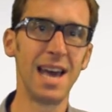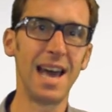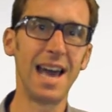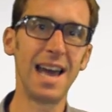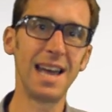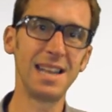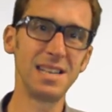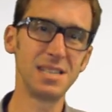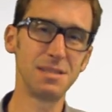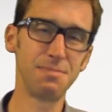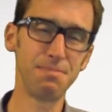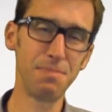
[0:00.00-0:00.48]

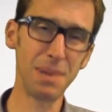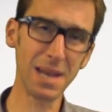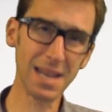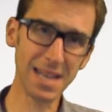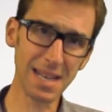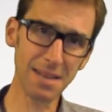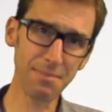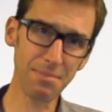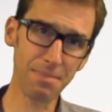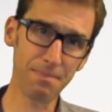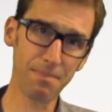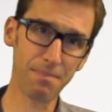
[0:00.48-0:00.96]
and
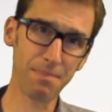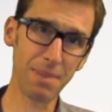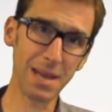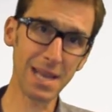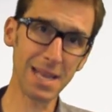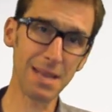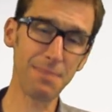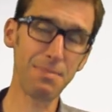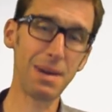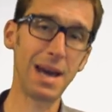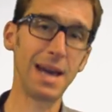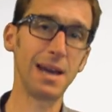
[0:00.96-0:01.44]

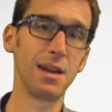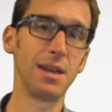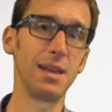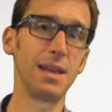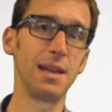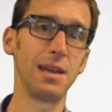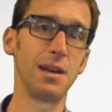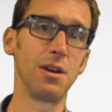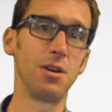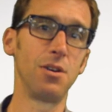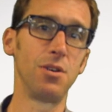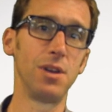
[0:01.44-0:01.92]

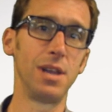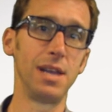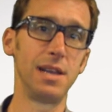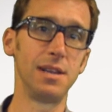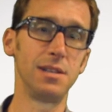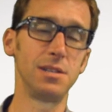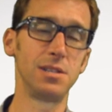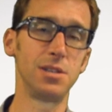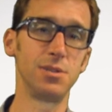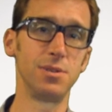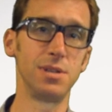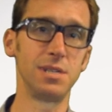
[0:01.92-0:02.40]
piggybacking on it
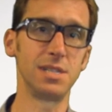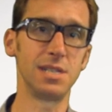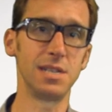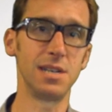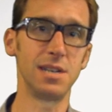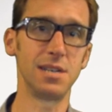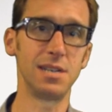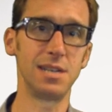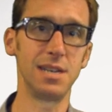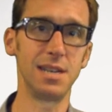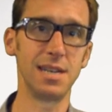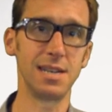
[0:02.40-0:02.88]
to a
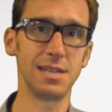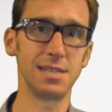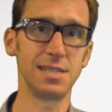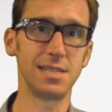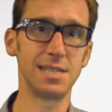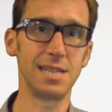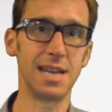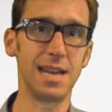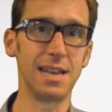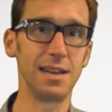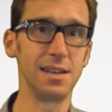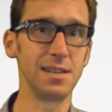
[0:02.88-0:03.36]
certain
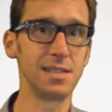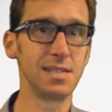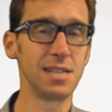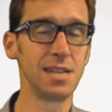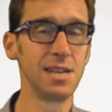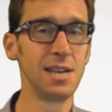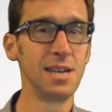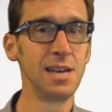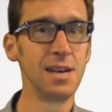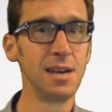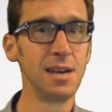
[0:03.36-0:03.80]
extent.